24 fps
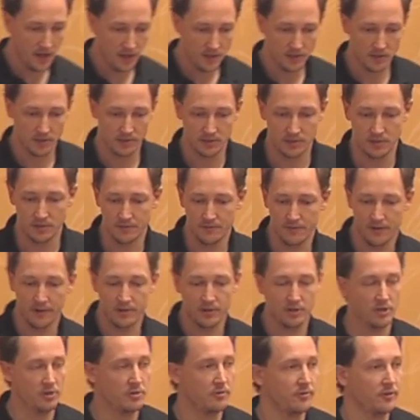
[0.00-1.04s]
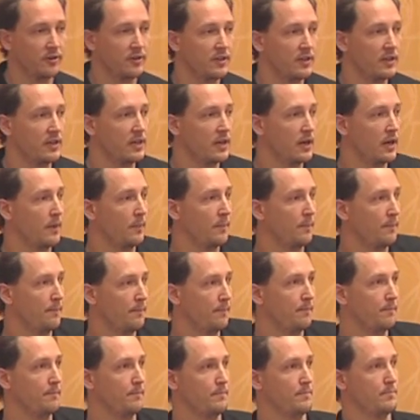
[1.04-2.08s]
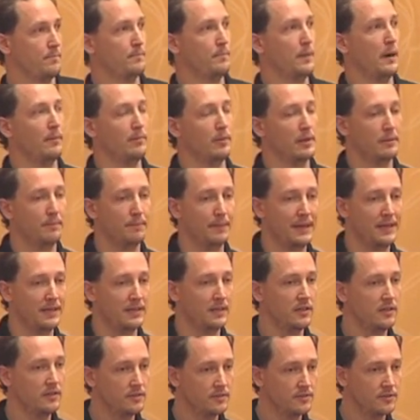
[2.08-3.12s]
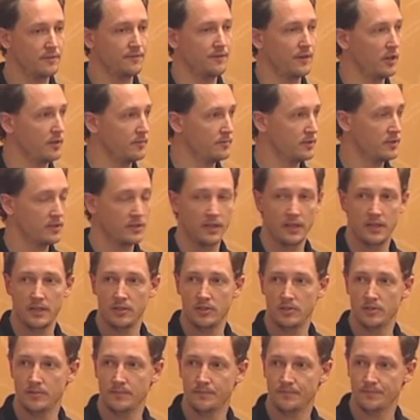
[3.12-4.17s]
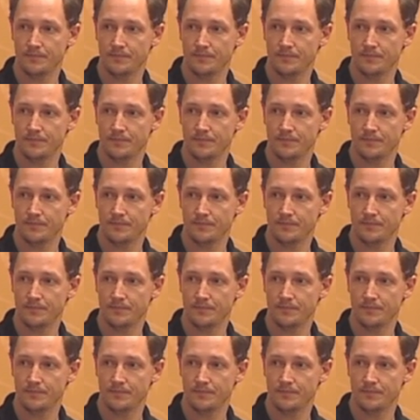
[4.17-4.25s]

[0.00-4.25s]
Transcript: So it's still very new. We're in the um, public beta development stage.